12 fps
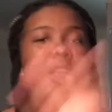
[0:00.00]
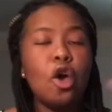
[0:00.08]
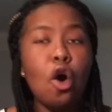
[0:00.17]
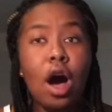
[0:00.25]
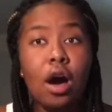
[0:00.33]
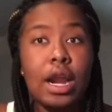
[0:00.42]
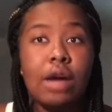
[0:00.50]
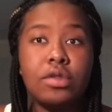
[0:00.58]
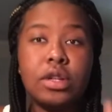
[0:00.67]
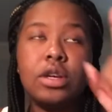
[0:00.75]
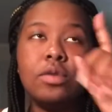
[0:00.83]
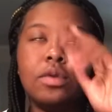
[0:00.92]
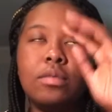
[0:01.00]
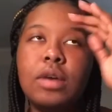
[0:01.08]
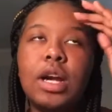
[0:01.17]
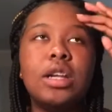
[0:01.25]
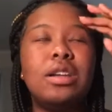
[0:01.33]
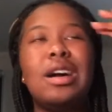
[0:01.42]
Oh, that was a good one.
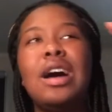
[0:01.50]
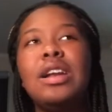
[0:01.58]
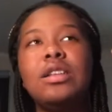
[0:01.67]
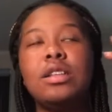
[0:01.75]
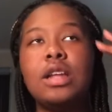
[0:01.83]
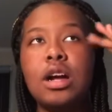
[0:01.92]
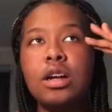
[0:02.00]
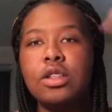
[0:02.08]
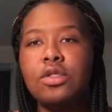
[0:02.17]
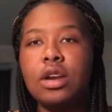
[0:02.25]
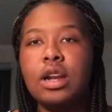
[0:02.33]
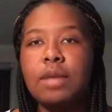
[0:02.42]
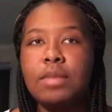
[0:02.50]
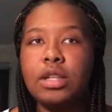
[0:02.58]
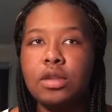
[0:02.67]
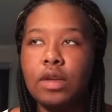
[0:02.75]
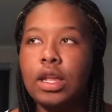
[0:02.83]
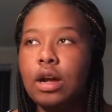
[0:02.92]
Right. Honestly, I could have thought of that
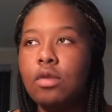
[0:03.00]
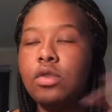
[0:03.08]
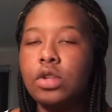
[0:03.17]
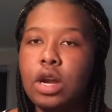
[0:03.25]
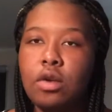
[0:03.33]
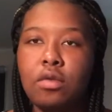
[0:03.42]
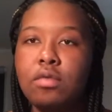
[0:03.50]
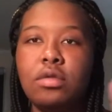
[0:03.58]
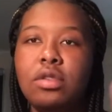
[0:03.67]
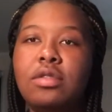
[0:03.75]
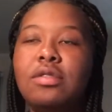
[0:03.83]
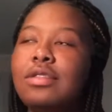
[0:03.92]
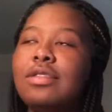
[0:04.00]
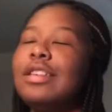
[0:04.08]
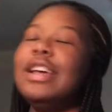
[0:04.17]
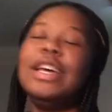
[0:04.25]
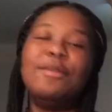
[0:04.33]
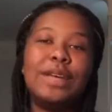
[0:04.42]
myself. Get out, because I don't.
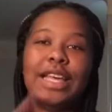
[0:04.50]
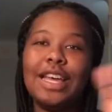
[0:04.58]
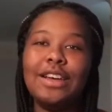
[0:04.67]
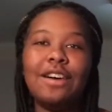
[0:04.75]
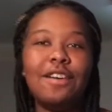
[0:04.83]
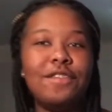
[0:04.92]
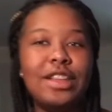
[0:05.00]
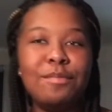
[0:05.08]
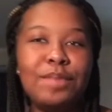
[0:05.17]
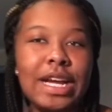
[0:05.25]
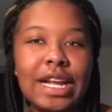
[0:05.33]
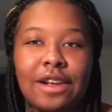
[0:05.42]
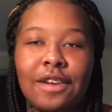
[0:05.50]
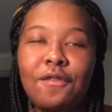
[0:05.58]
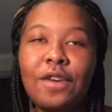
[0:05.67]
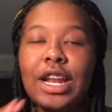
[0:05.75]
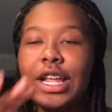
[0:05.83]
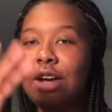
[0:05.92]
But yeah, y'all, if
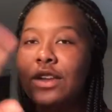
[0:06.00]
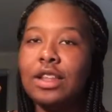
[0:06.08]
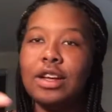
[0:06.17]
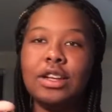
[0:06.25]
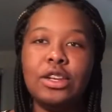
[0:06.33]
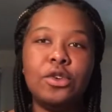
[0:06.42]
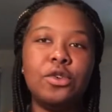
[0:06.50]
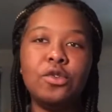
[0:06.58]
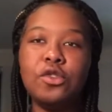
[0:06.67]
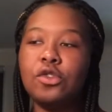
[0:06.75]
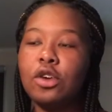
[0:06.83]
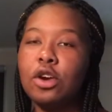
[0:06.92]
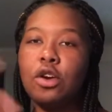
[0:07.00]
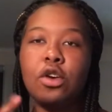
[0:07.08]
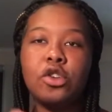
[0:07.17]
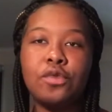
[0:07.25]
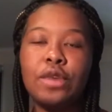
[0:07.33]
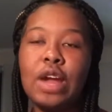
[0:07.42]
one of your little dudes or
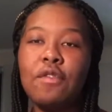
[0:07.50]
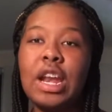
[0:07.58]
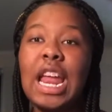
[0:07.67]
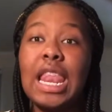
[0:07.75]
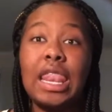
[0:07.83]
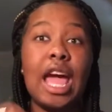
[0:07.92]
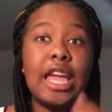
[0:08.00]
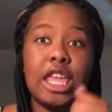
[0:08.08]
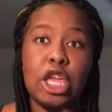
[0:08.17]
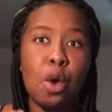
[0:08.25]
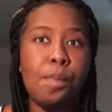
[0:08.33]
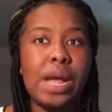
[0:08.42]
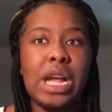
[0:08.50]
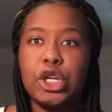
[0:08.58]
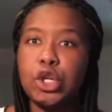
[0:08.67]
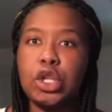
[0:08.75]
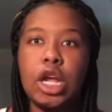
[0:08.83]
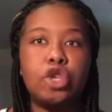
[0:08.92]
girls or whatever, they liking your
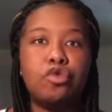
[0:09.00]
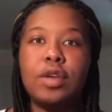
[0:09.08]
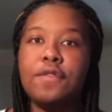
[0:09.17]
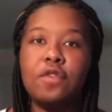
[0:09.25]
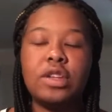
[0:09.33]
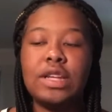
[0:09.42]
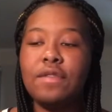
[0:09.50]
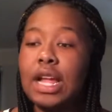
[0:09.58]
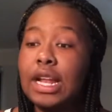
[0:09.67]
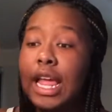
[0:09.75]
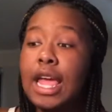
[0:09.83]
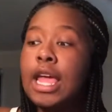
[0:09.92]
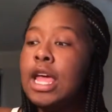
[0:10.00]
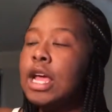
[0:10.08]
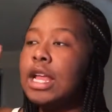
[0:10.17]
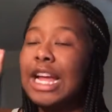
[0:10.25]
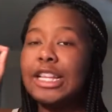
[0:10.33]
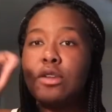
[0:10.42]
pictures like 24/7, like they
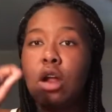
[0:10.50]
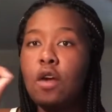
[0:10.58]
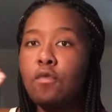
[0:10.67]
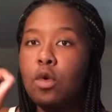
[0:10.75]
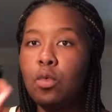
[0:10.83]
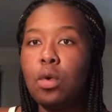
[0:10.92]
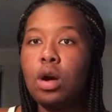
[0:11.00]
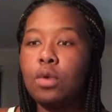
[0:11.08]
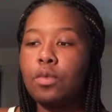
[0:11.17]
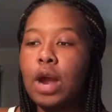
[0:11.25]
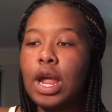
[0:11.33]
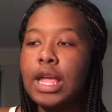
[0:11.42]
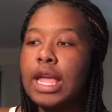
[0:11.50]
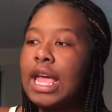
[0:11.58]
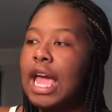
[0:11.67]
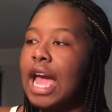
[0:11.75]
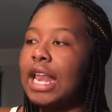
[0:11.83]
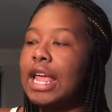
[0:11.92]
start off with one, right?
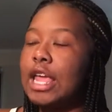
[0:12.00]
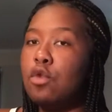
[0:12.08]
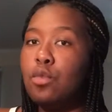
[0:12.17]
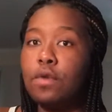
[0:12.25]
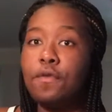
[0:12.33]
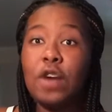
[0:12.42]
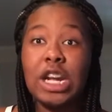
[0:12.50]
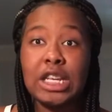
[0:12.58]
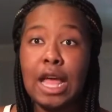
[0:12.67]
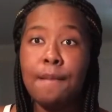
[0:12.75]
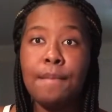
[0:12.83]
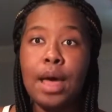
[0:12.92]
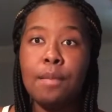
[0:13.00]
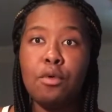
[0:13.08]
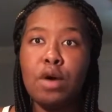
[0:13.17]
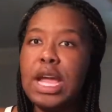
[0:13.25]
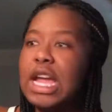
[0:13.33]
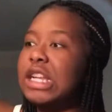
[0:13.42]
And then you refresh that bad
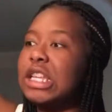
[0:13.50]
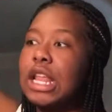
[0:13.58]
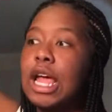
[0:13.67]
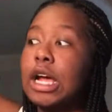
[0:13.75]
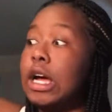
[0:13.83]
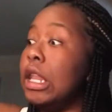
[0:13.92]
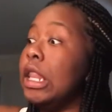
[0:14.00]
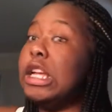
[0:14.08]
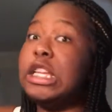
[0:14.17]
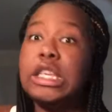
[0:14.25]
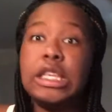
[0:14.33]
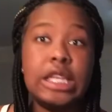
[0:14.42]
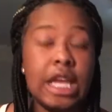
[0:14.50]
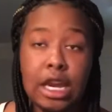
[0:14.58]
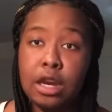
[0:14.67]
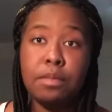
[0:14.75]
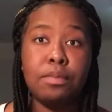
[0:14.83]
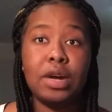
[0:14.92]
boy, and it's like at least 10
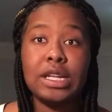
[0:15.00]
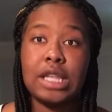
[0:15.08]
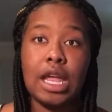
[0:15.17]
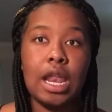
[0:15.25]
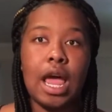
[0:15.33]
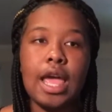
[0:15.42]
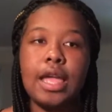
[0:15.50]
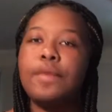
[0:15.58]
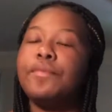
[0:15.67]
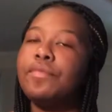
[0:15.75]
of them boys they like